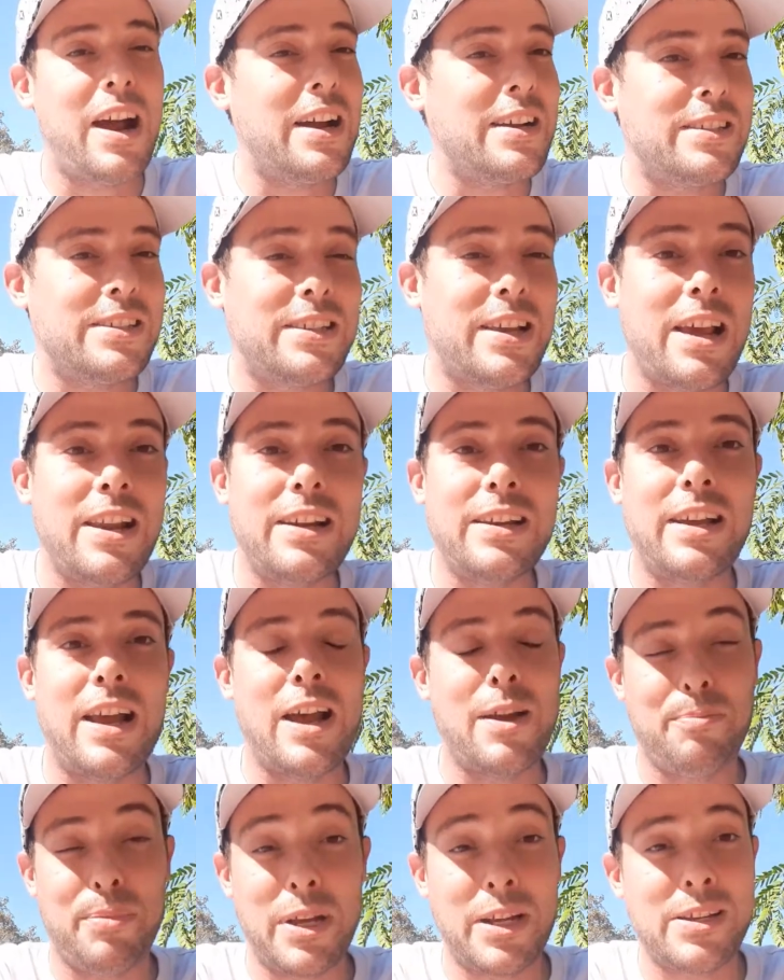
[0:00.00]
I said it.
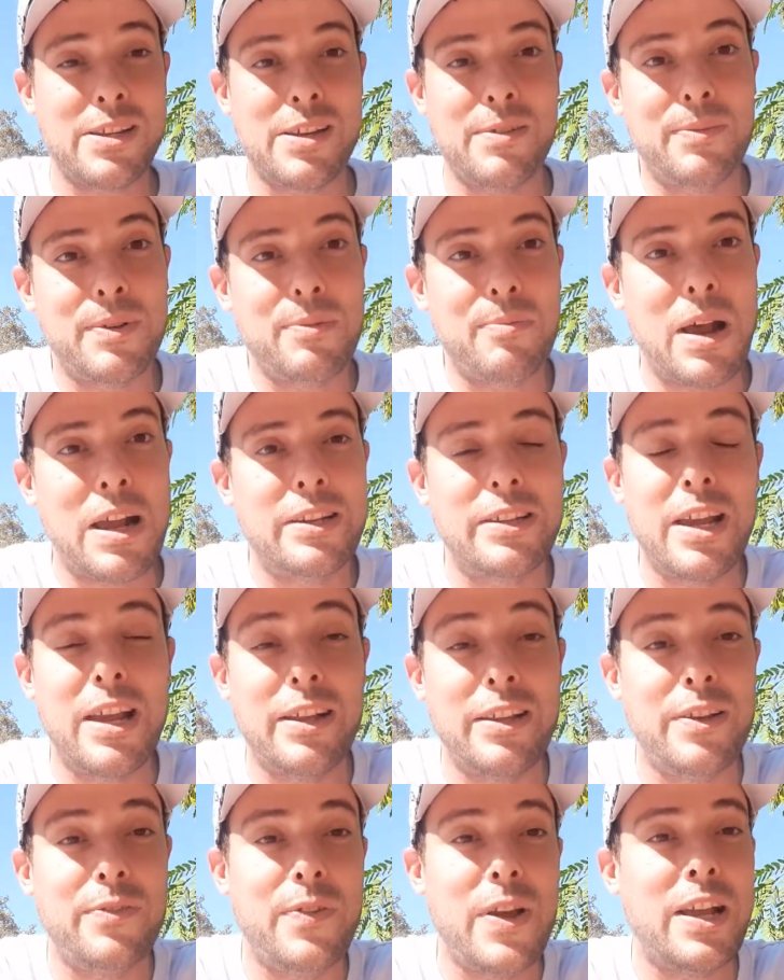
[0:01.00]
I picked him in my
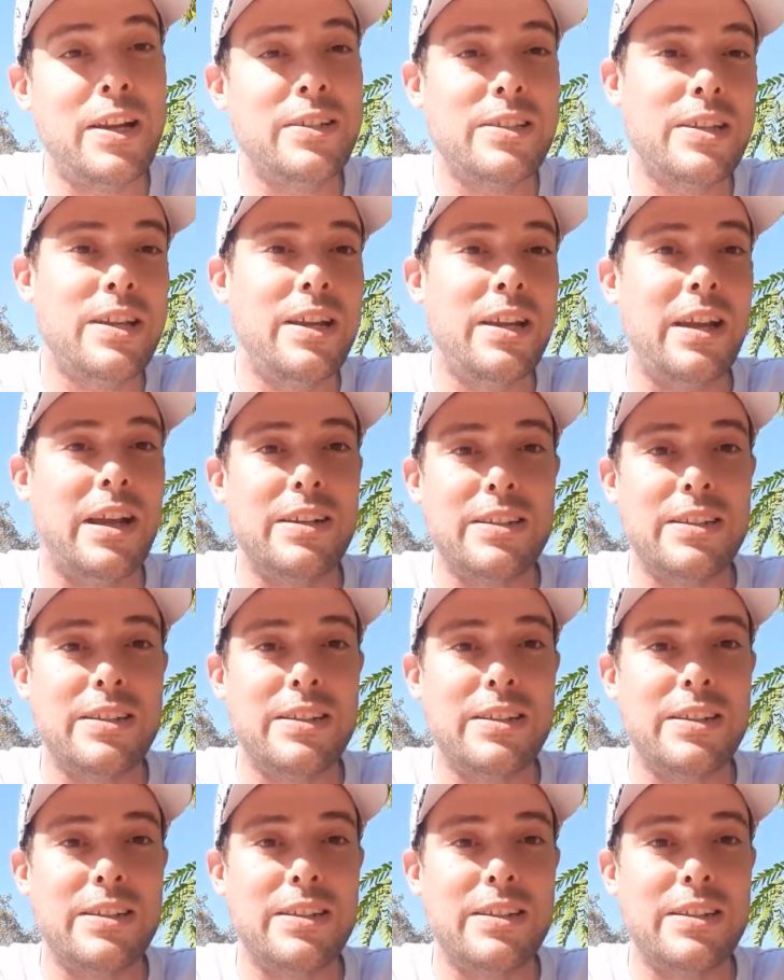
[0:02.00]
daily fantasy.